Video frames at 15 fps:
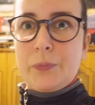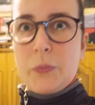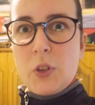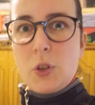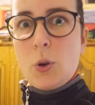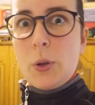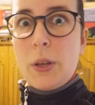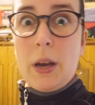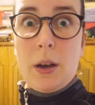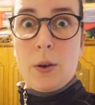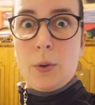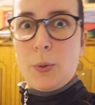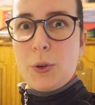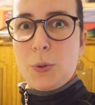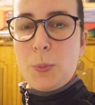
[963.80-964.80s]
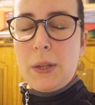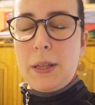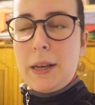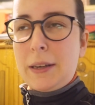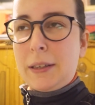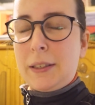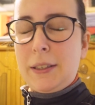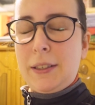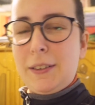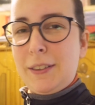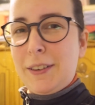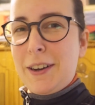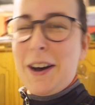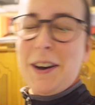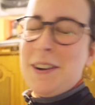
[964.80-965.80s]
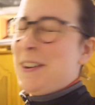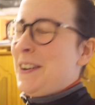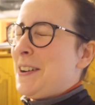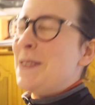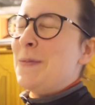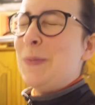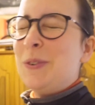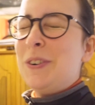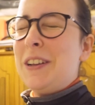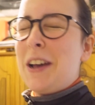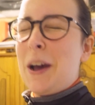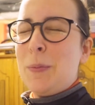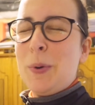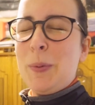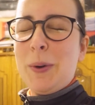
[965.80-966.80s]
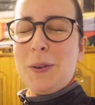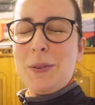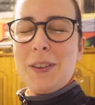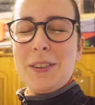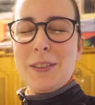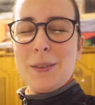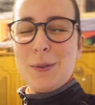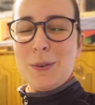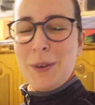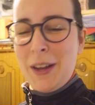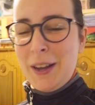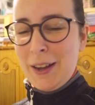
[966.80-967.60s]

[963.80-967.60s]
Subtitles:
So yeah, wish me luck. I'm really happy about it though.